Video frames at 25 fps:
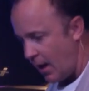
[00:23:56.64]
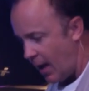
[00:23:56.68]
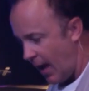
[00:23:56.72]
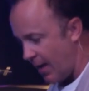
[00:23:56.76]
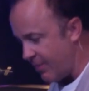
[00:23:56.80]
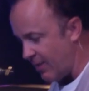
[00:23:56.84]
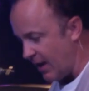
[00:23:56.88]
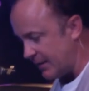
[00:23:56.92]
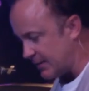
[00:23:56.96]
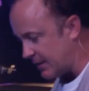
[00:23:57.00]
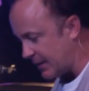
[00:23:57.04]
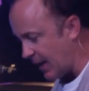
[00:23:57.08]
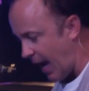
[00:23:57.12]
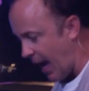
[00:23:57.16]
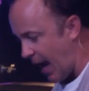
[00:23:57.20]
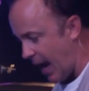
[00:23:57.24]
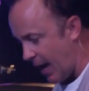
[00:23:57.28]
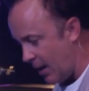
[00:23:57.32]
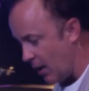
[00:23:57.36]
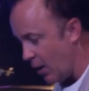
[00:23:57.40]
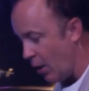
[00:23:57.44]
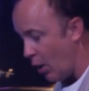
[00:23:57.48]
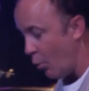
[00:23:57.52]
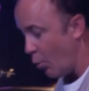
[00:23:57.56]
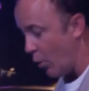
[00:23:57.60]
and they
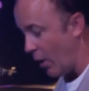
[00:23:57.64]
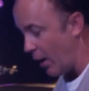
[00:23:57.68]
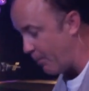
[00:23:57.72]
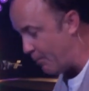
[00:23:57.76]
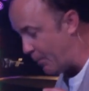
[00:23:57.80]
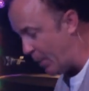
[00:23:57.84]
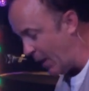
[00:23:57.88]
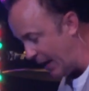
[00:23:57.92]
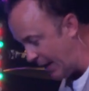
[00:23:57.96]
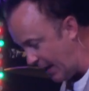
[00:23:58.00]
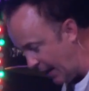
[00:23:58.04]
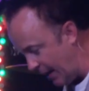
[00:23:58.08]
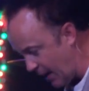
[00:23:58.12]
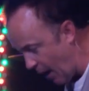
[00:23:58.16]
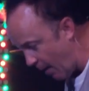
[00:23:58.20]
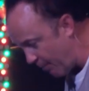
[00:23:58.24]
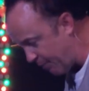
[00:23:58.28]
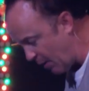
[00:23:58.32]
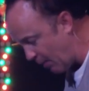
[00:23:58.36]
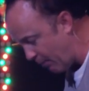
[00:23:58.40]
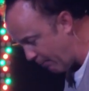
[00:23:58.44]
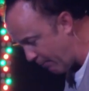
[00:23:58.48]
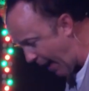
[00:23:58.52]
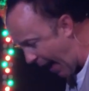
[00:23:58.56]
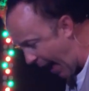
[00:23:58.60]
say, we're picking up
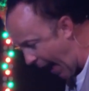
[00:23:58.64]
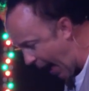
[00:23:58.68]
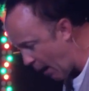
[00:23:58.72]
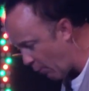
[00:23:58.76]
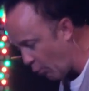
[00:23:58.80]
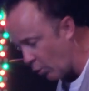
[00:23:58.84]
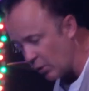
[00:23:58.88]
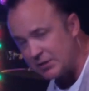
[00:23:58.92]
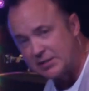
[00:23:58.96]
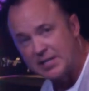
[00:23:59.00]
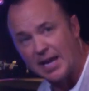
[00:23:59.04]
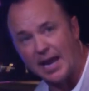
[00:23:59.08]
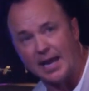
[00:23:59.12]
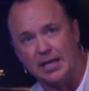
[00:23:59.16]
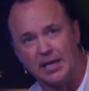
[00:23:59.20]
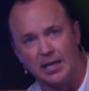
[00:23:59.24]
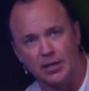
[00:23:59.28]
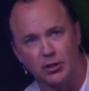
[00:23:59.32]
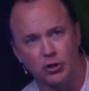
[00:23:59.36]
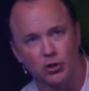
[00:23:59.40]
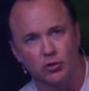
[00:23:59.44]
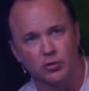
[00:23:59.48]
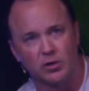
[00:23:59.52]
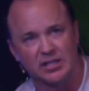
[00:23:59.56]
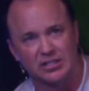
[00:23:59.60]
your mat. We're taking
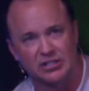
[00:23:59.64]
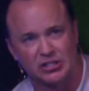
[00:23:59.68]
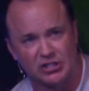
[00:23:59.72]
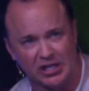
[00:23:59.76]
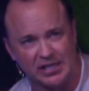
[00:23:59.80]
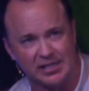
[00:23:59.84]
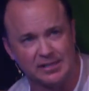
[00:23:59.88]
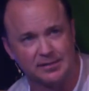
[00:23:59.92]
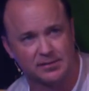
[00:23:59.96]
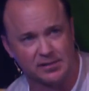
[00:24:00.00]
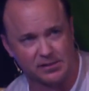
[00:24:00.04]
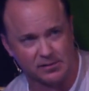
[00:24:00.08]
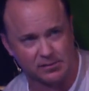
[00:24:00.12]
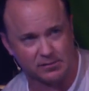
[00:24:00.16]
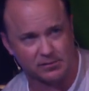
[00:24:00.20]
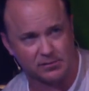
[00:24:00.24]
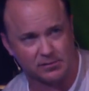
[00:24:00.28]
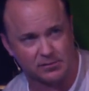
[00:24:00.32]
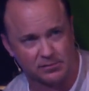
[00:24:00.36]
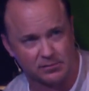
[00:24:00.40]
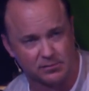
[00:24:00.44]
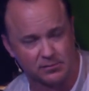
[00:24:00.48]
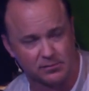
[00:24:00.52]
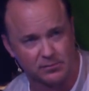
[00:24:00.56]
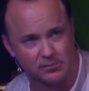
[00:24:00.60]
you to
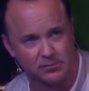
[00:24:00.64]
Jesus.